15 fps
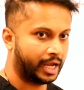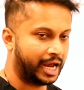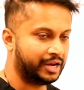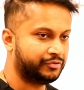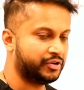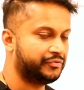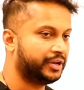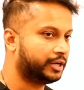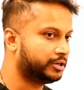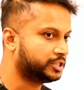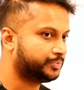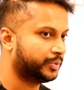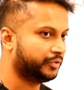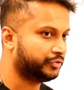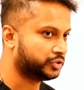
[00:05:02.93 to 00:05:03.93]
And if you have
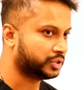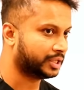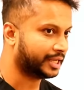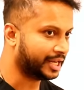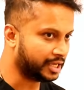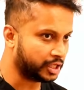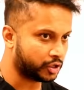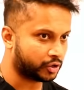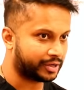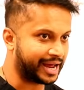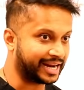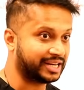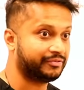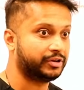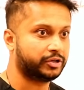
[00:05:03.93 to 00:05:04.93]
decreased perfusion of the kidney, you're going
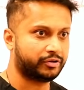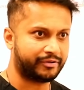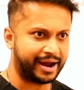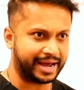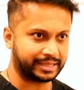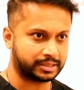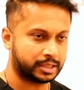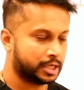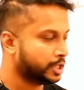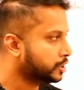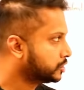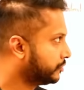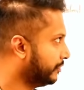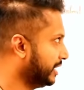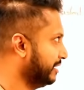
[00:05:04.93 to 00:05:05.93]
to activate your R A S.
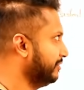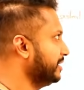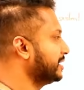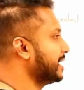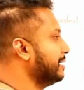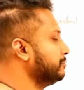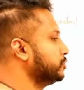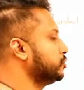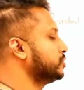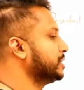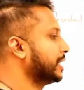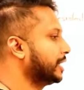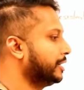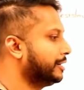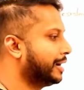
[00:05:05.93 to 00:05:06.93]
So whenever it comes to
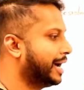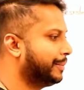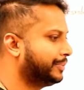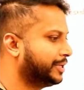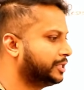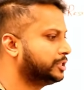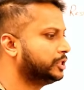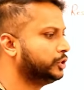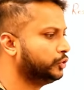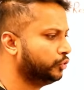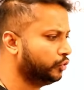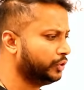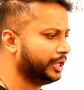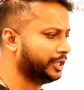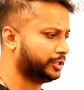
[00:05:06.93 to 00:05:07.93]
secondary hypertension,
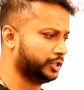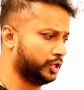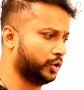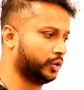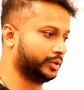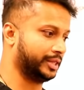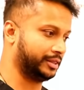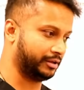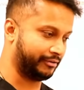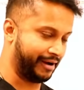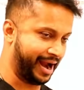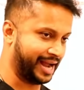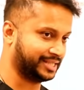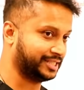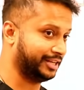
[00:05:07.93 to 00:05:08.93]
you need to know that the R
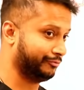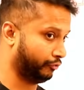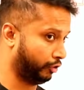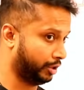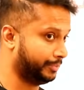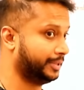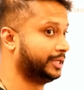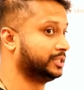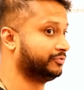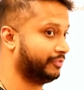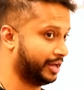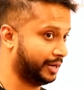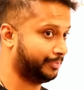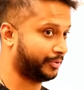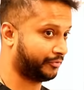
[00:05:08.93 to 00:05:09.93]
A S involvement is
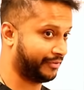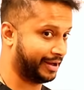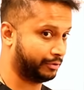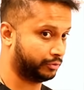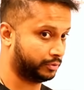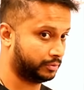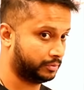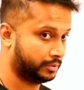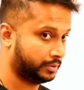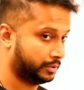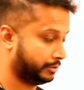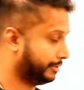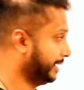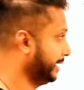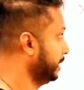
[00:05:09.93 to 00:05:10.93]
very profound,
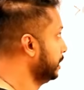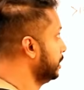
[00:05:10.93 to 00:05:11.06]
right?